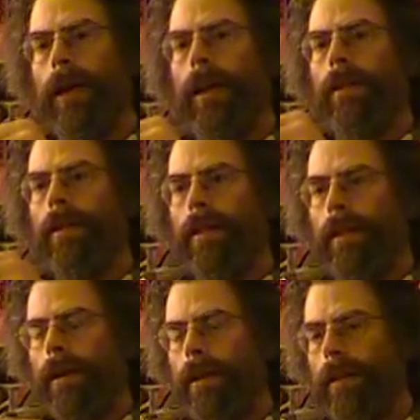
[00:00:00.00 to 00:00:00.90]
gates,
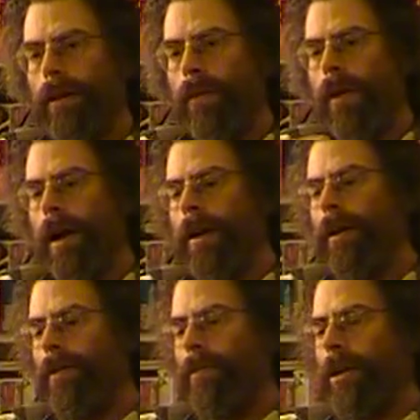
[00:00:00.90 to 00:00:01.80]
the, the
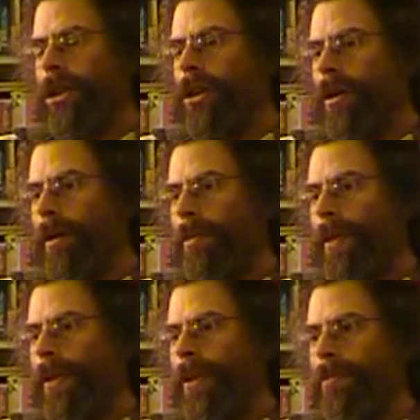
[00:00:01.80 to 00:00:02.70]
quantity of them that showed up
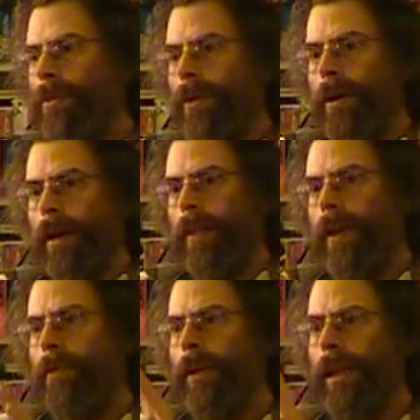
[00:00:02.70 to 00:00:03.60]
on this board, and
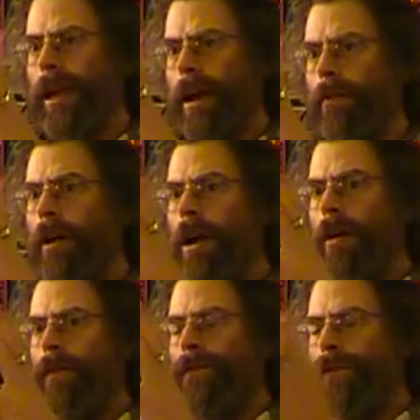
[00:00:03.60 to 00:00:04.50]
they really kind of
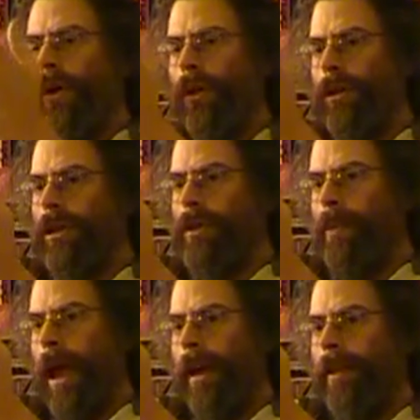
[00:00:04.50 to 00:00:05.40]
fold
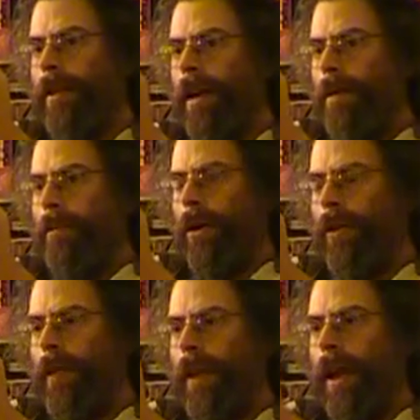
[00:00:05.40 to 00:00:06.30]
space.
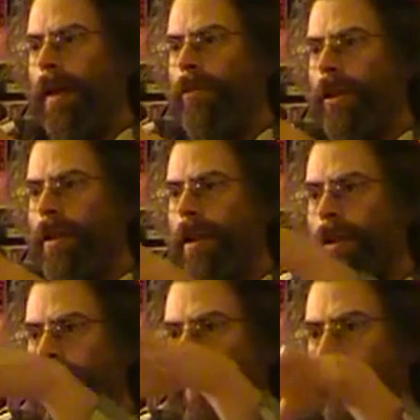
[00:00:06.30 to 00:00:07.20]
Most of the game just says, hey,